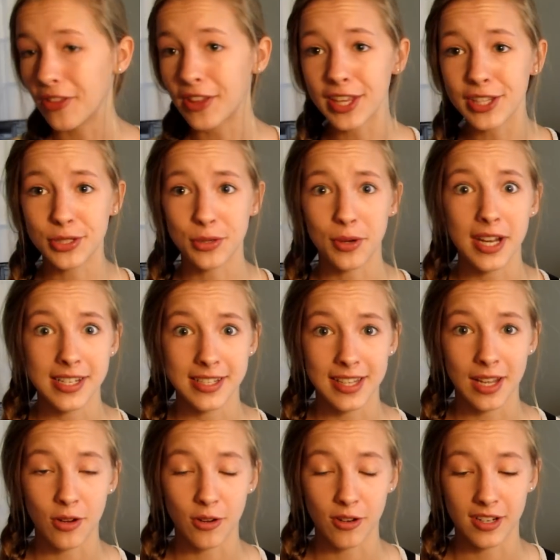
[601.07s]
think it's great to
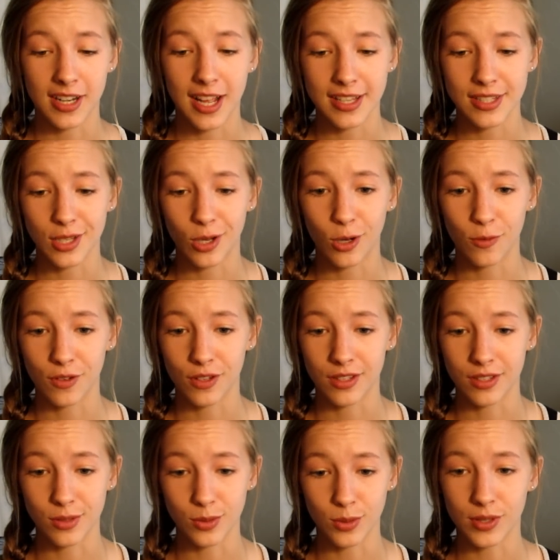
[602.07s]
stay organized over
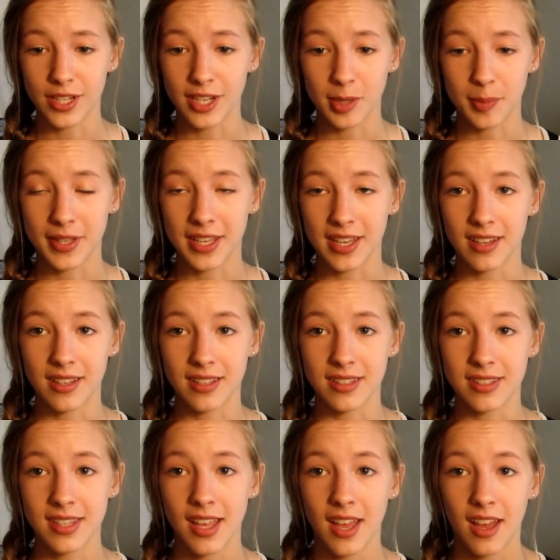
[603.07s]
the school year
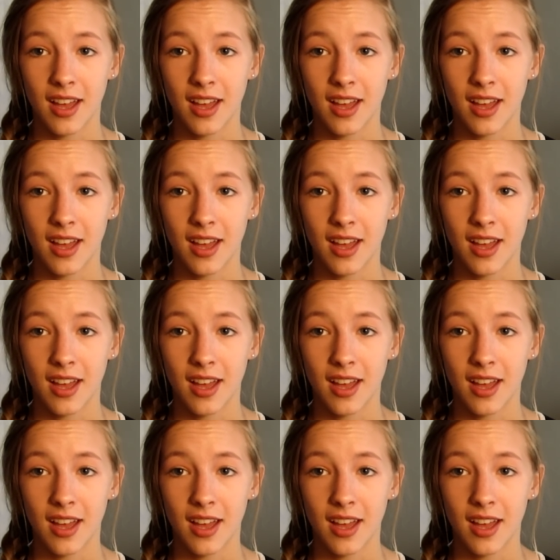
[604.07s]
because